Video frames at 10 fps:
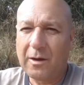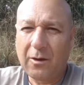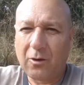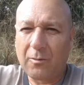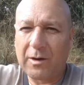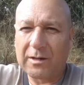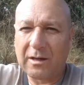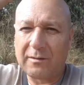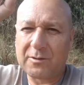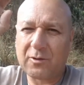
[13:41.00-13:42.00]
There's a
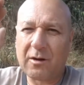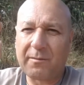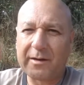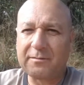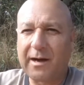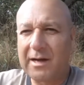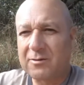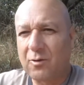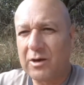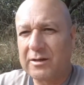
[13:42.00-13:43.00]
few rare
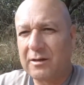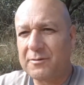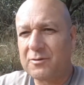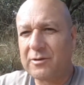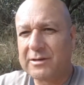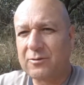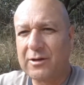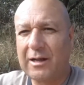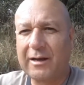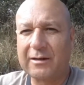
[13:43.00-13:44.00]
exceptions,
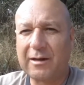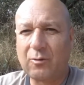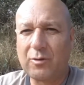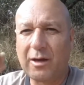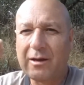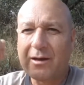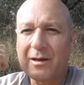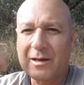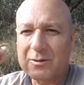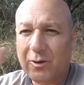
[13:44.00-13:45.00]
private or
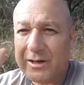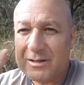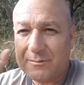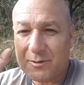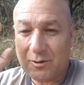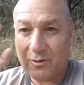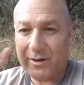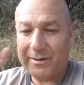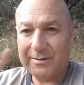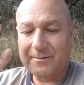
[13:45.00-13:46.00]
national
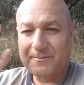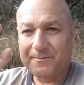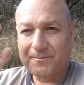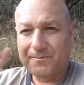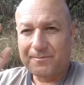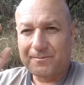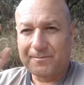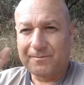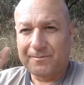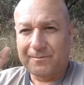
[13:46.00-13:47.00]
channels, there's
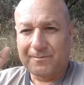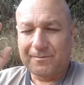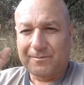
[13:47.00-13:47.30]
exceptions.